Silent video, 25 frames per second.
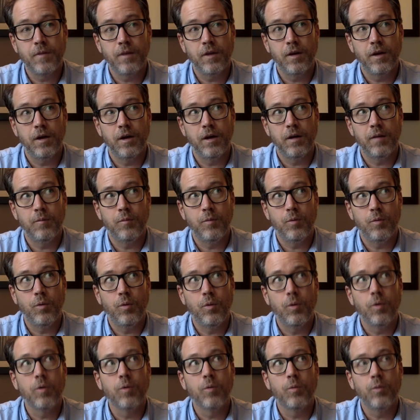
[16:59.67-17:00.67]
um,
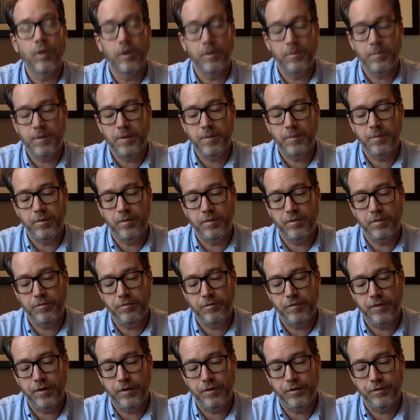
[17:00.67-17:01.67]
or what people have
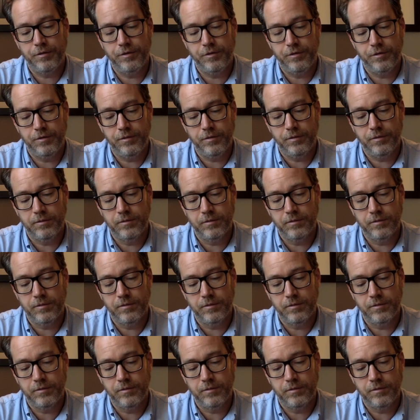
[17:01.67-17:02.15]
failed to do.